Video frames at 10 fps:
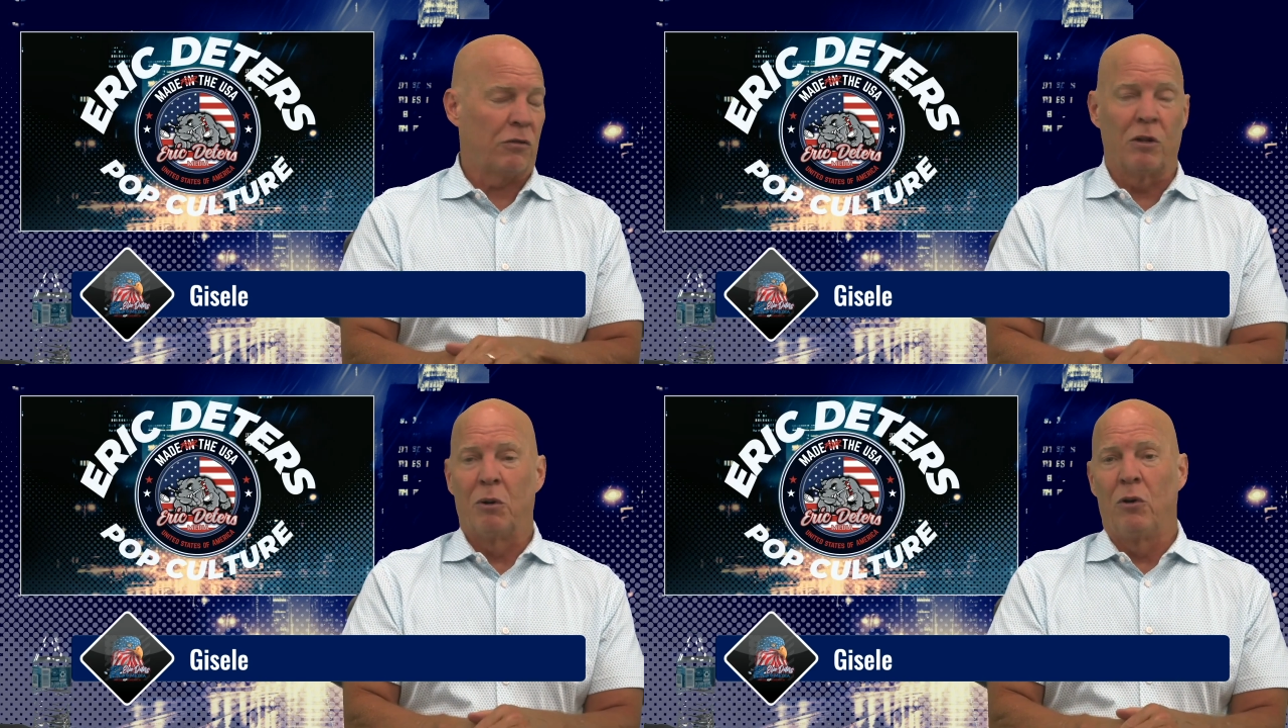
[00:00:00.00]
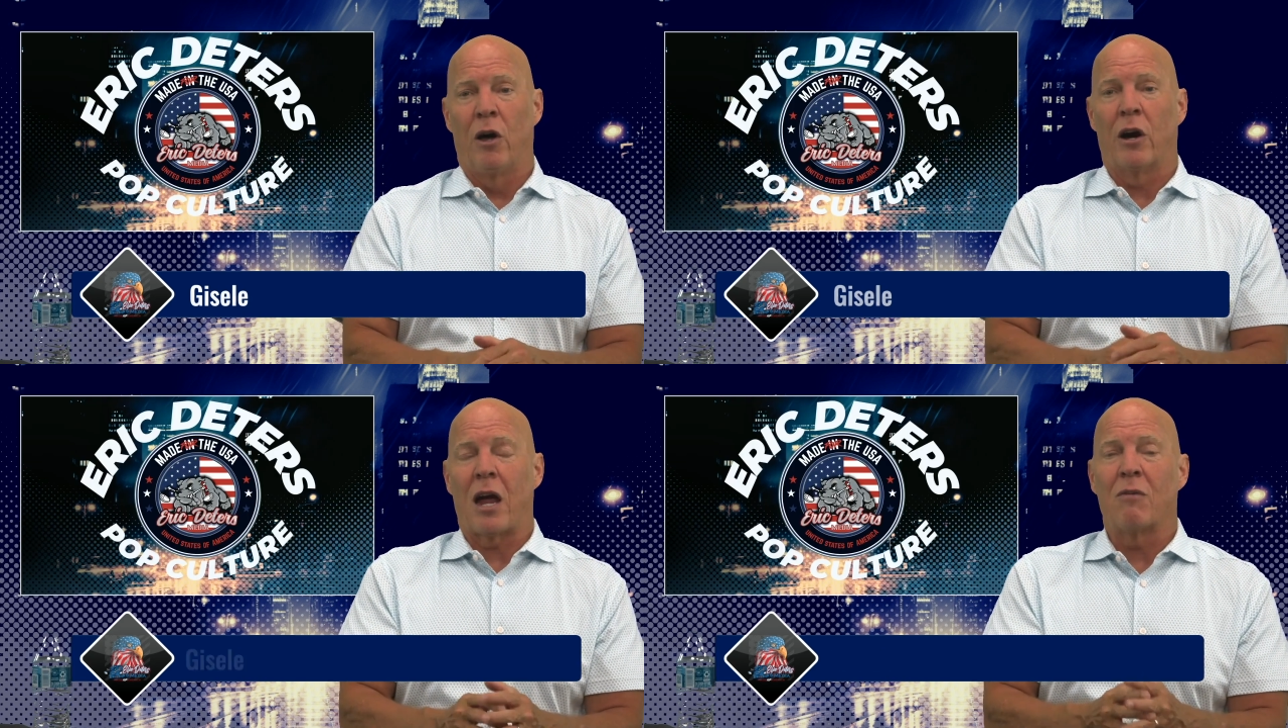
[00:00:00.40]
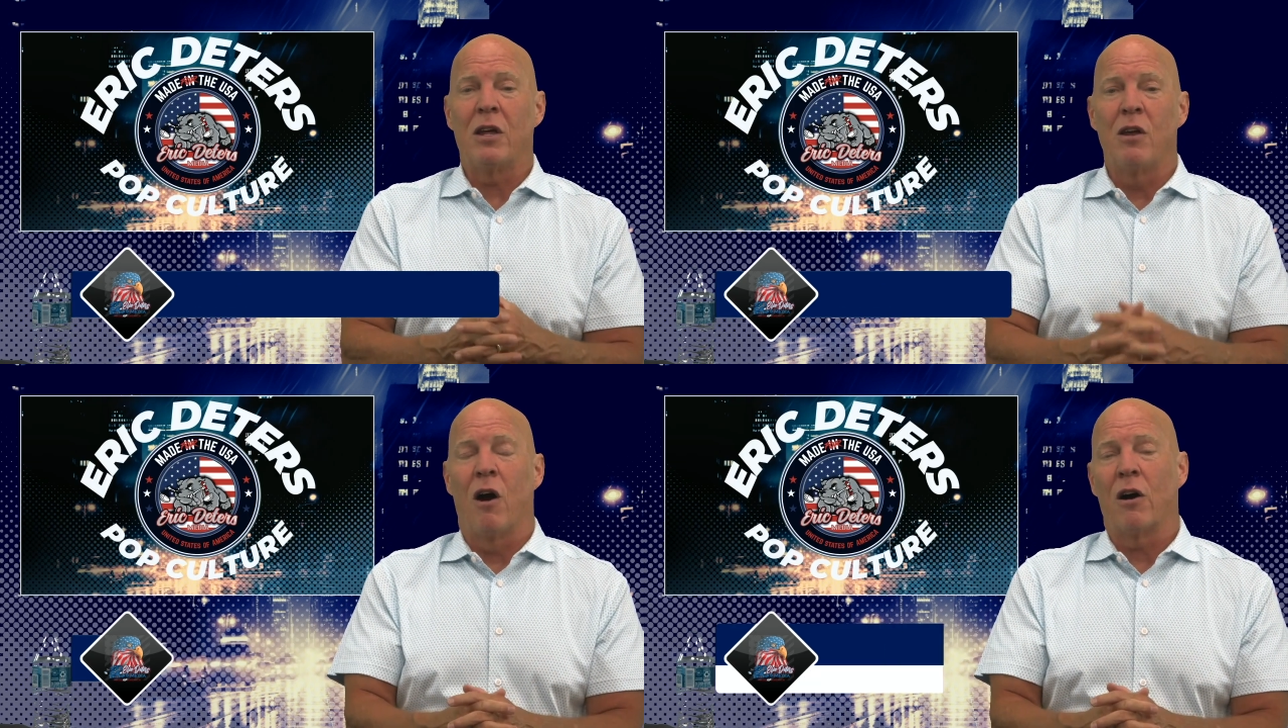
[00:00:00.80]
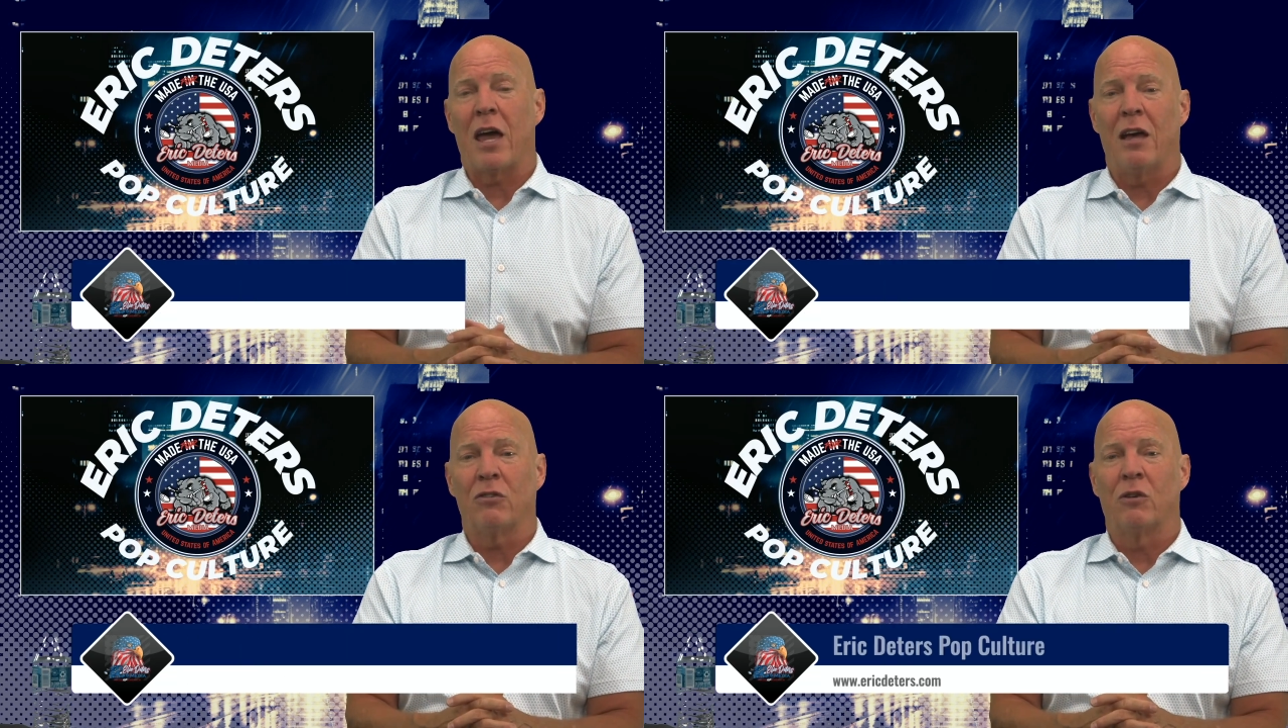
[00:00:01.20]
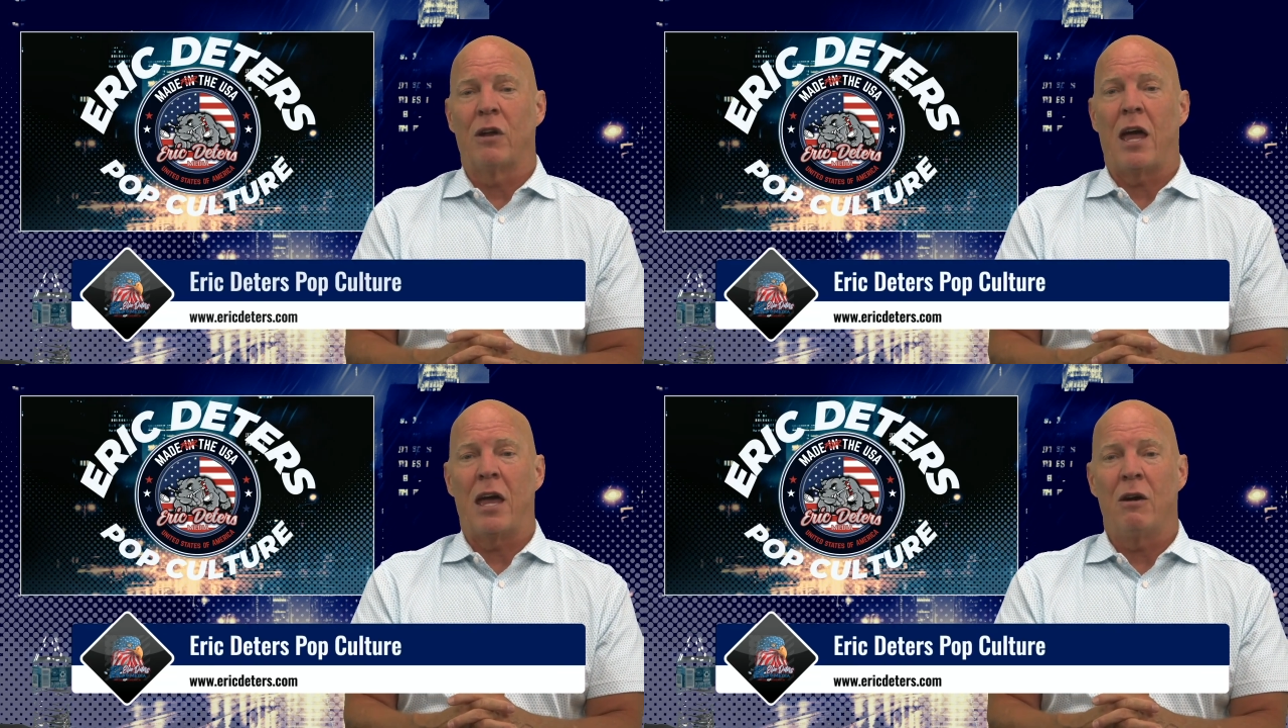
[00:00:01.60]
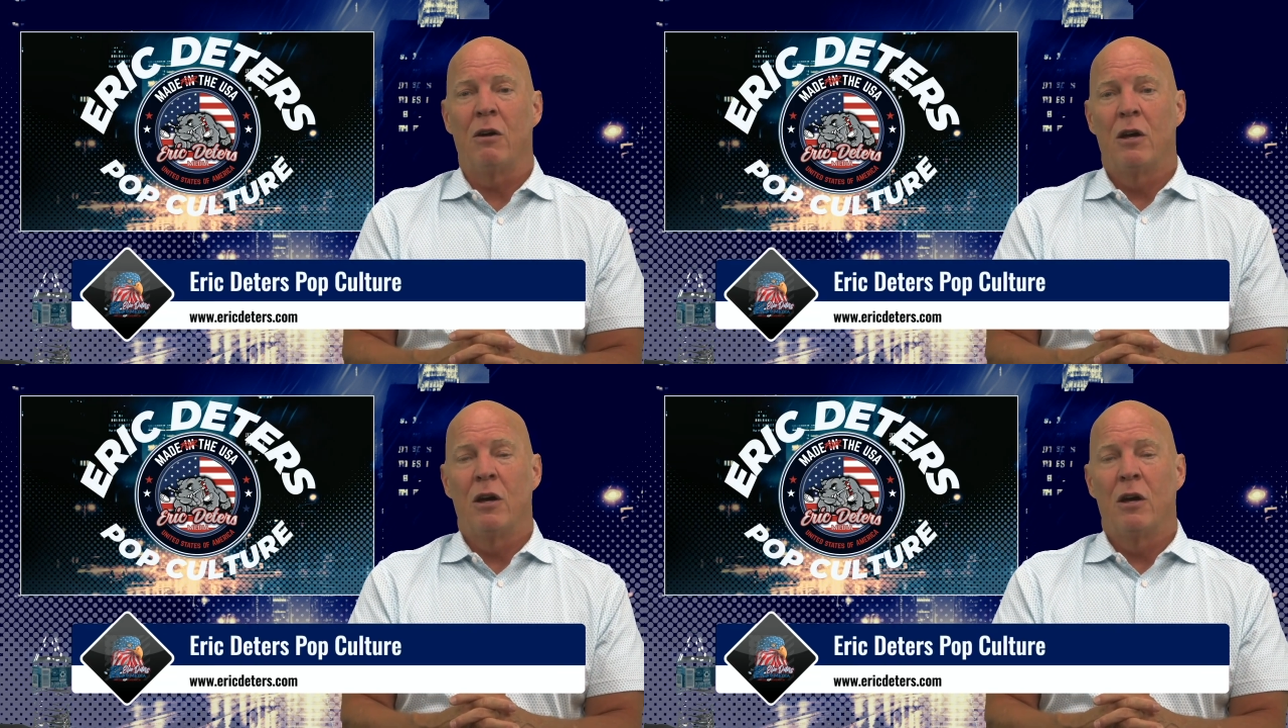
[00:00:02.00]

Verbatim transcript: is the Bulldog. Every dog has their day.